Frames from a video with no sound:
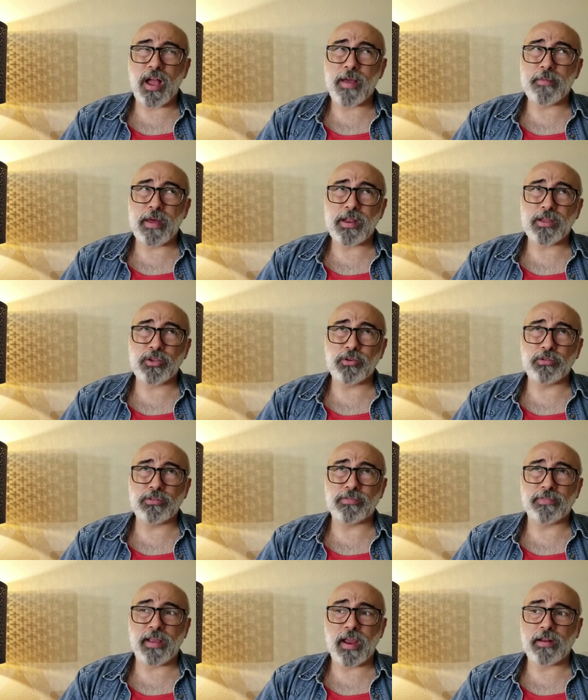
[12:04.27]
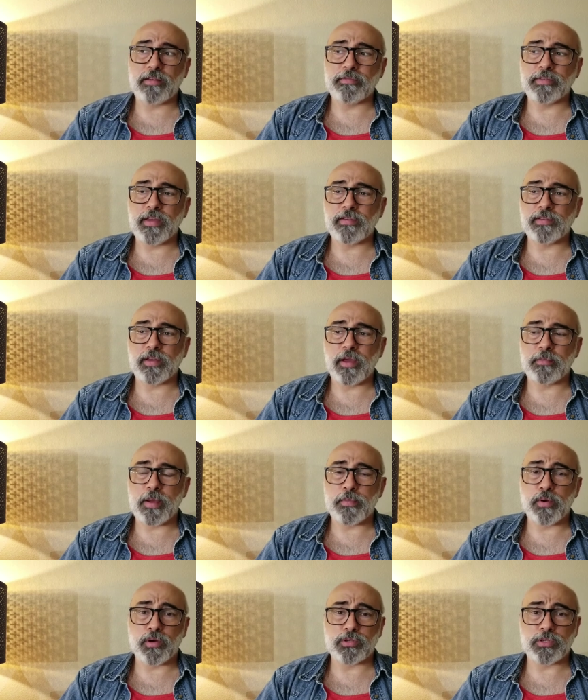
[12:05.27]
I'm not a huge fan of giving out
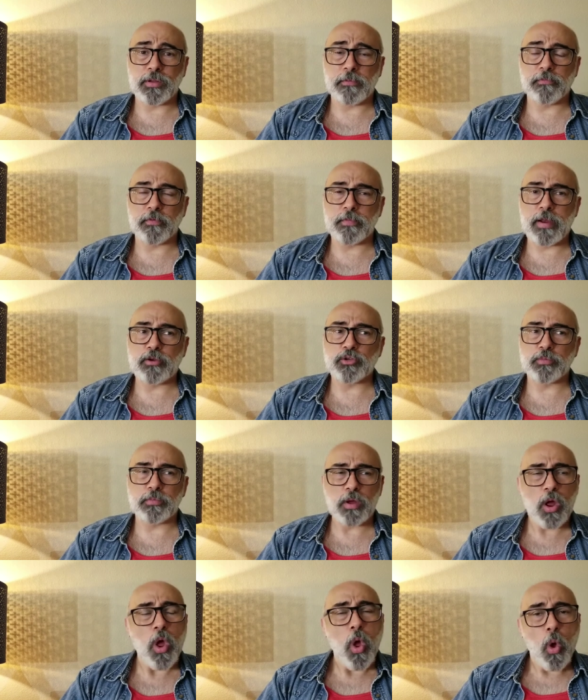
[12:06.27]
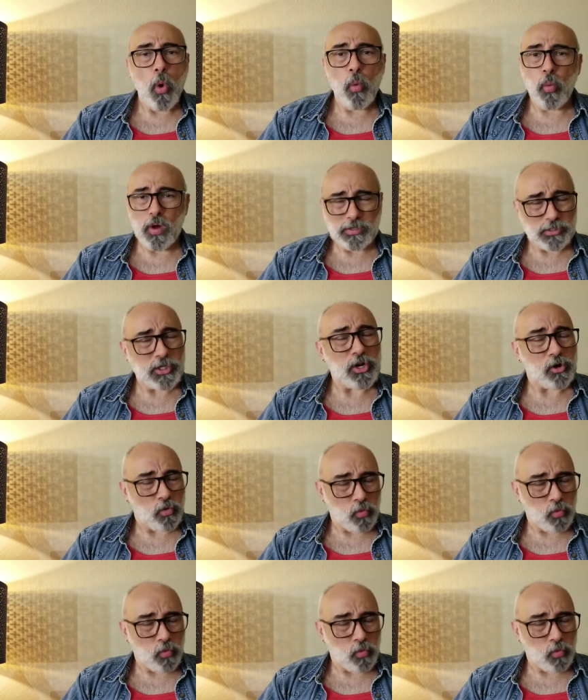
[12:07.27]
my personal information, but once in a